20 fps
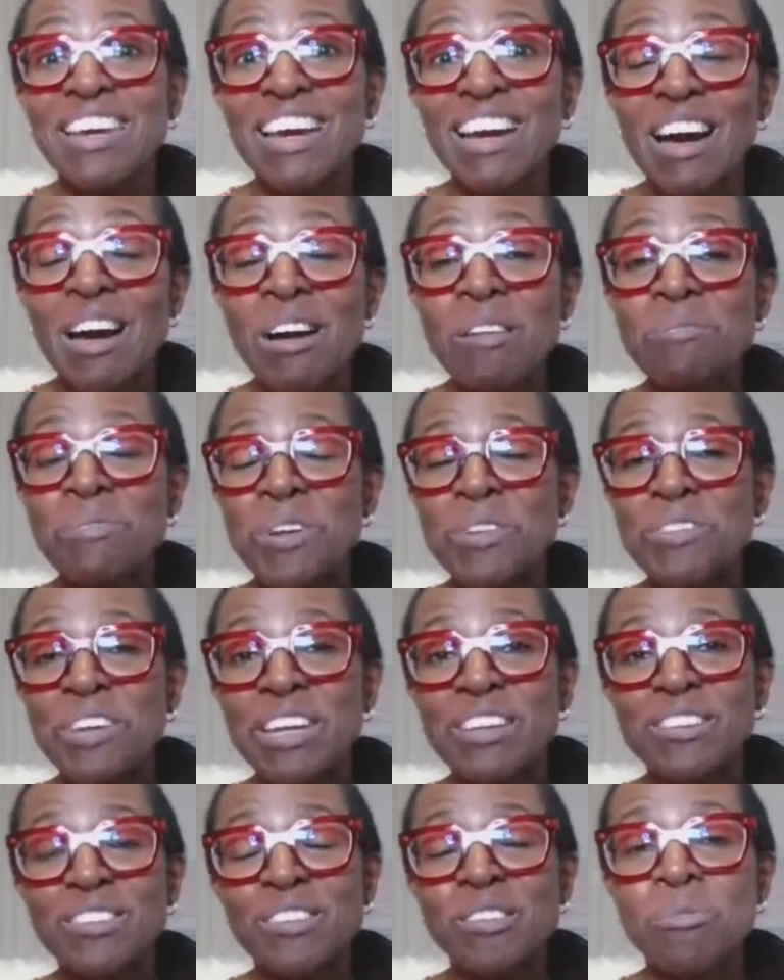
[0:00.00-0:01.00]
moving
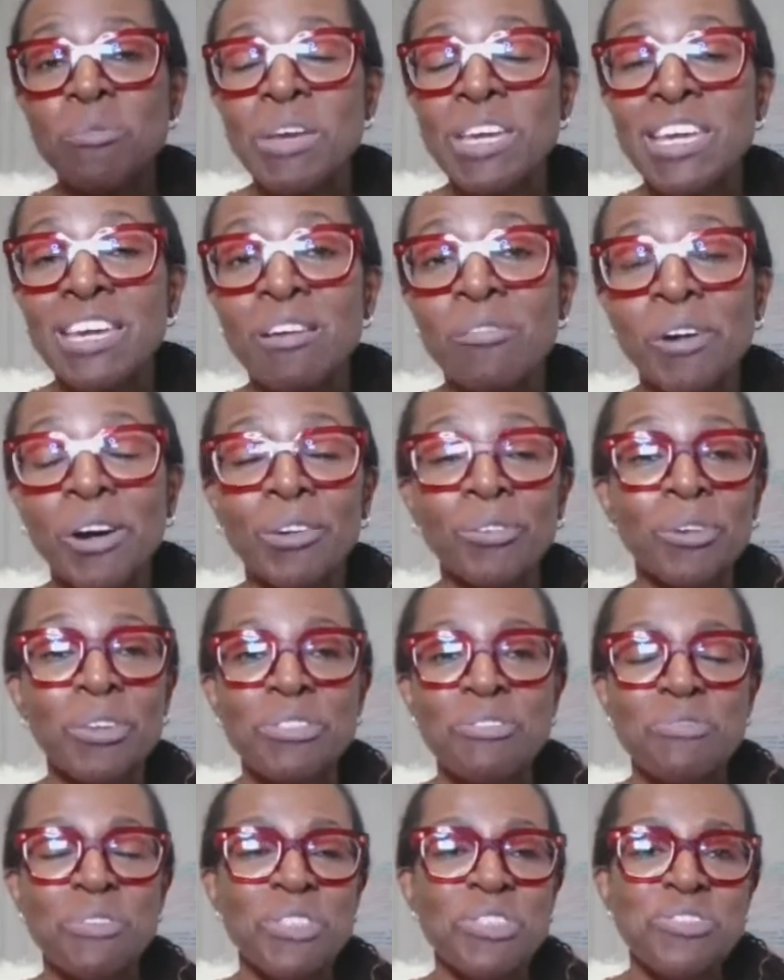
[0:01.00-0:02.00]
into the speaking world
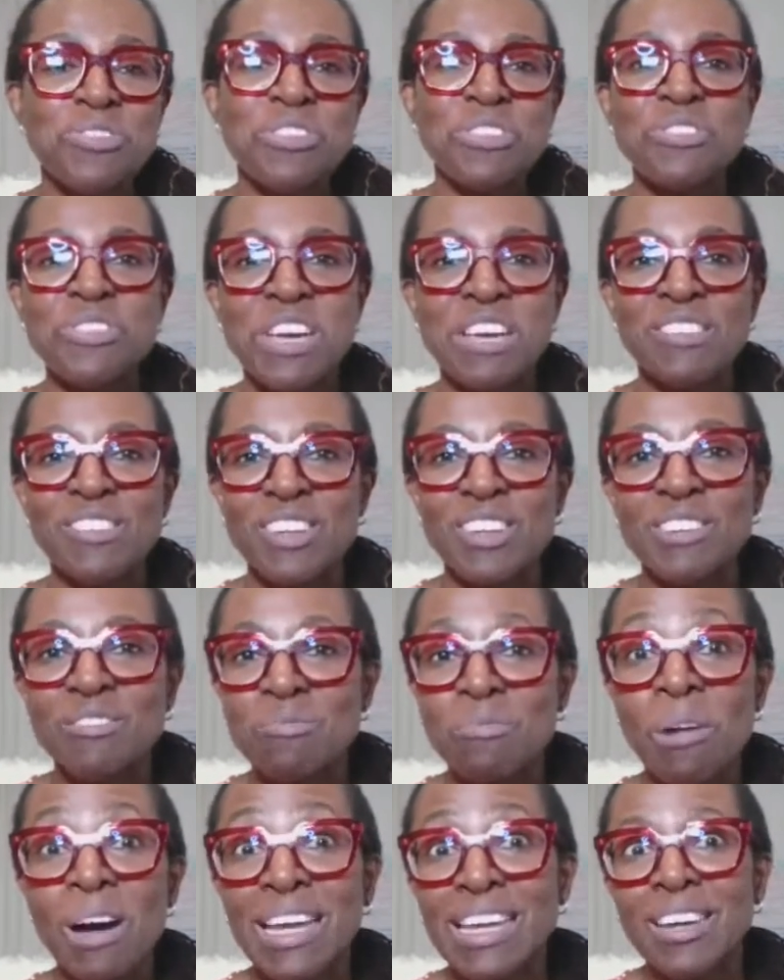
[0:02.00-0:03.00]
with things that
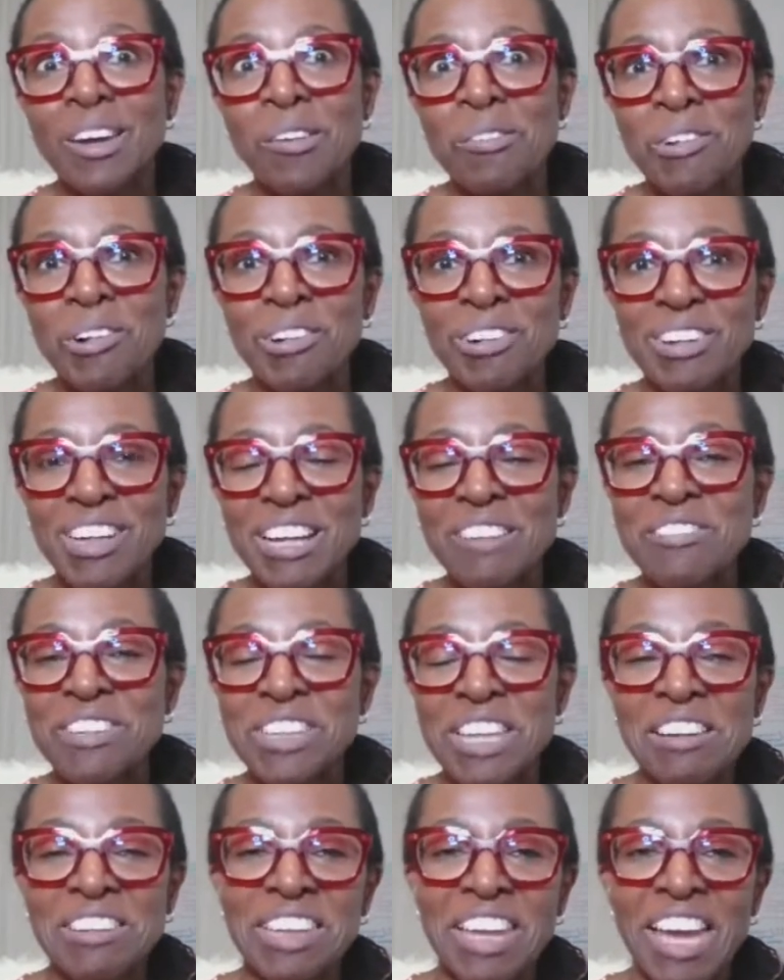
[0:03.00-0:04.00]
might go wrong every
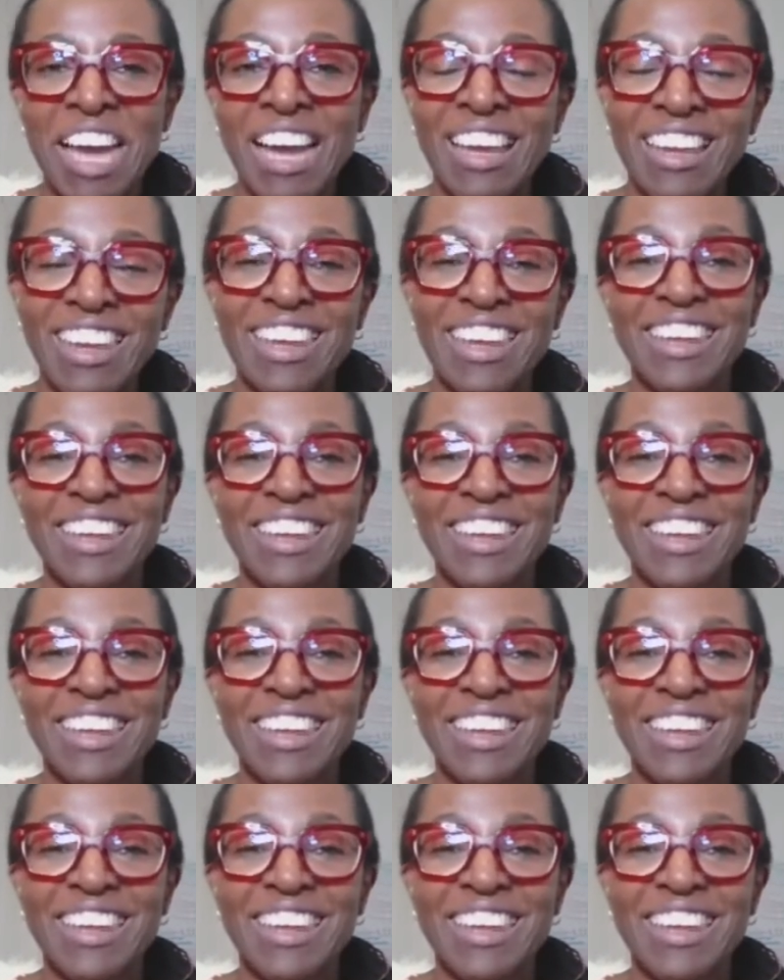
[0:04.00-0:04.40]
now and again.